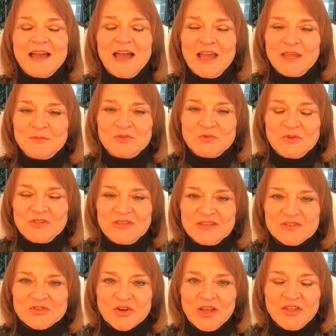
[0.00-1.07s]
I am doing the
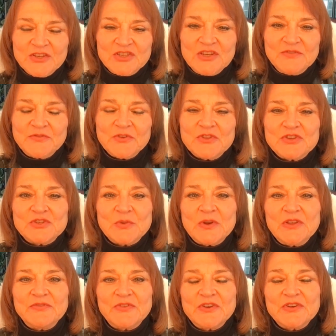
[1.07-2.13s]
astrology for the
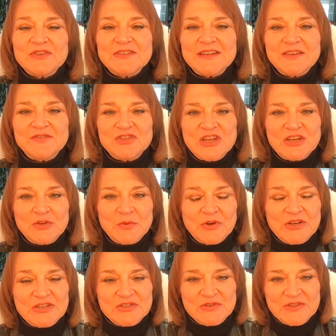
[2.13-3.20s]
21st of
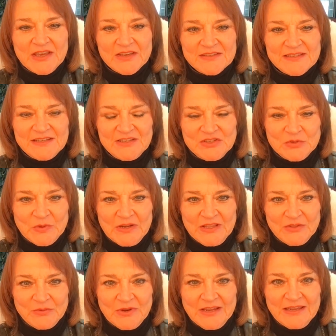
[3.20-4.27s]
January
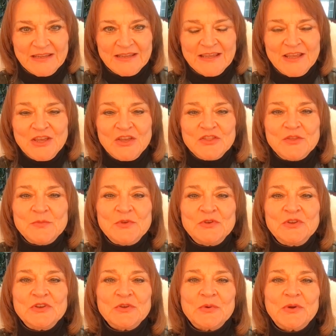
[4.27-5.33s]
2023. The moon
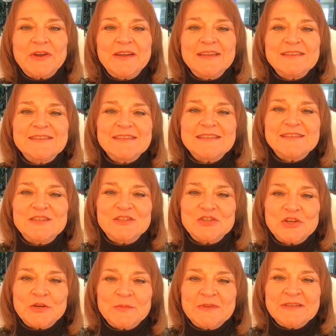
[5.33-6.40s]
in Aquarius is
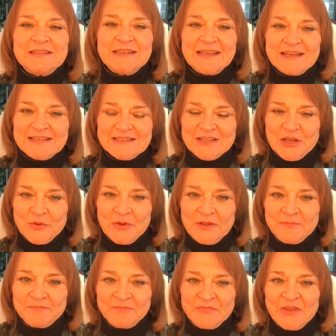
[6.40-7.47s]
determined to get us
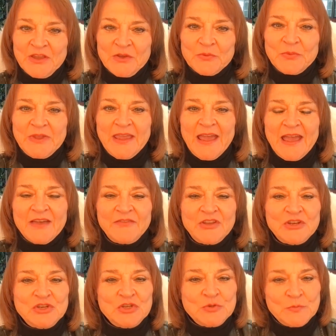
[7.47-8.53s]
going. We have a
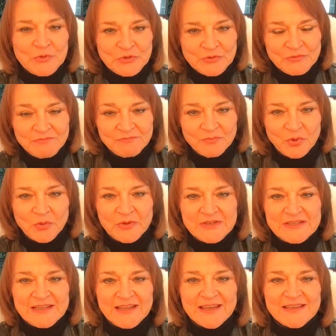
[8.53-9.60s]
new moon
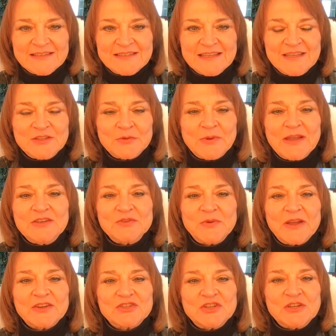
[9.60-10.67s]
pointing us in the right
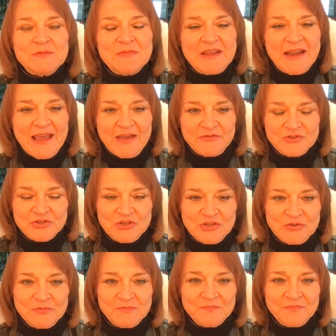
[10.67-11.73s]
direction
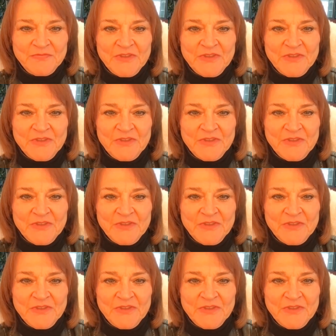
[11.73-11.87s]
mid-afternoon.